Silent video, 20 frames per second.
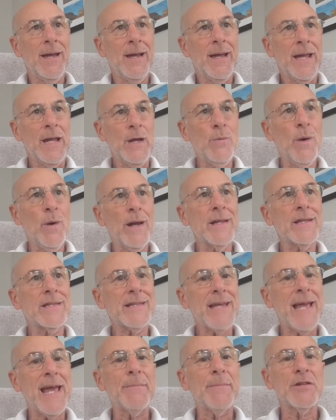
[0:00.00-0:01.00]
He wanted
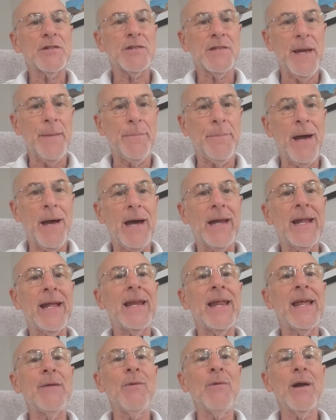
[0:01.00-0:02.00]
Sam to step out,
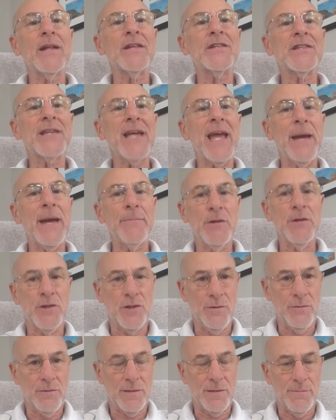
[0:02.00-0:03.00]
and he wanted Sam to
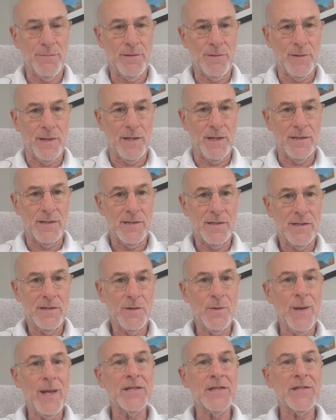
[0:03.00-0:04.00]
shoot some threes.
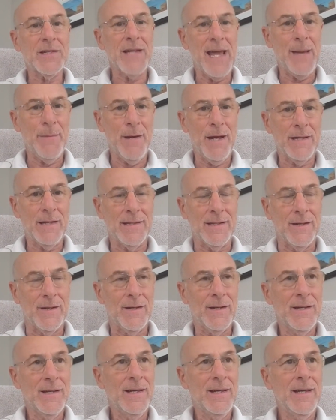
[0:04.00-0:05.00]
So he had Sam out
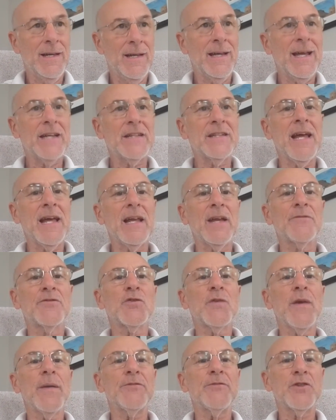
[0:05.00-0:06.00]
there. He had Detlef
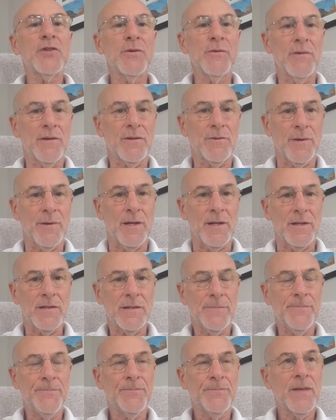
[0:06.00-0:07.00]
Schrempf shooting
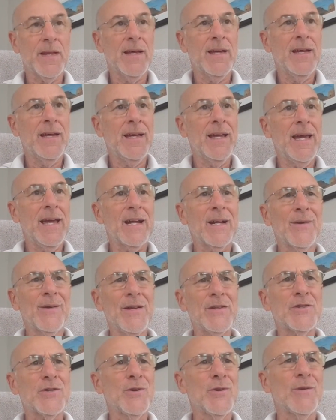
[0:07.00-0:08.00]
threes. He had a
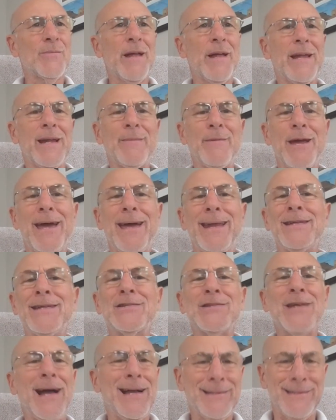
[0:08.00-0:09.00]
great shooter by the name of Eddie
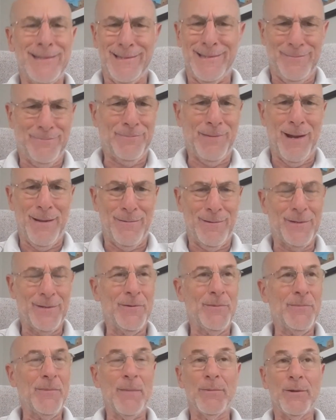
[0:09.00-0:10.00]
Johnson, you probably
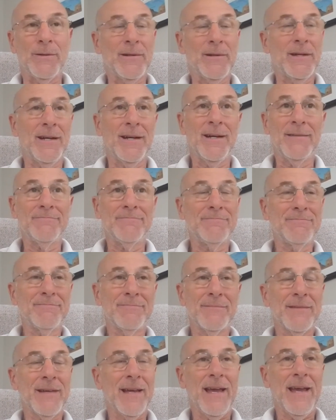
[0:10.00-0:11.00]
remember.
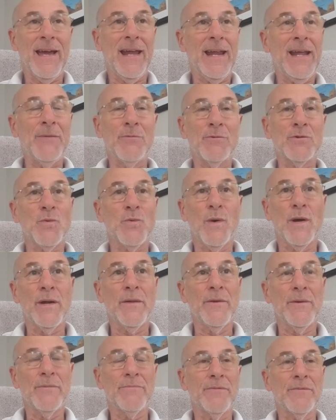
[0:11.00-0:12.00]
Eddie was one of
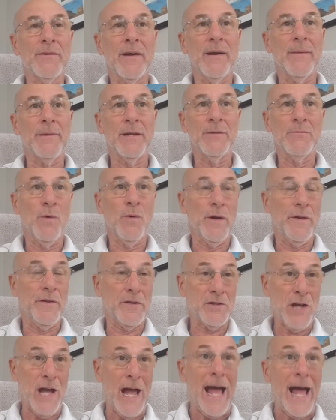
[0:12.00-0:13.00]
the
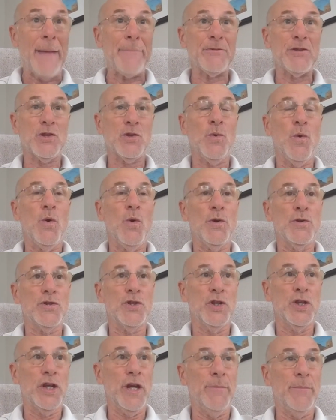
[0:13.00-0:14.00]
top scorers
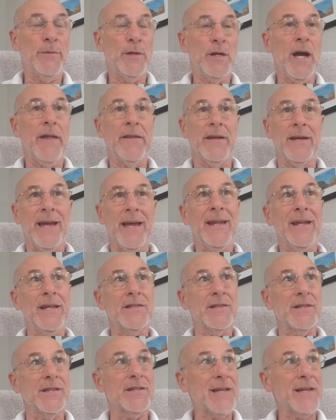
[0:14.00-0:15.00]
in the NBA. I think
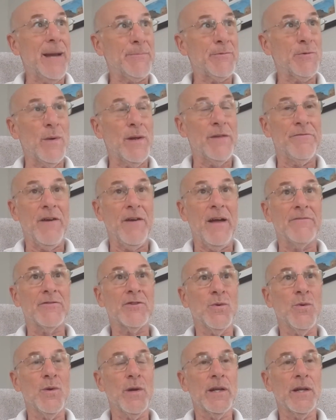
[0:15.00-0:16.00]
Eddie's in the top 25
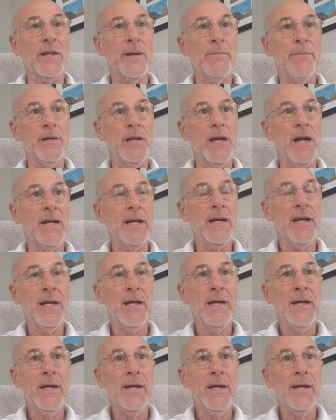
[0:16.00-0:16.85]
scoring in the NBA.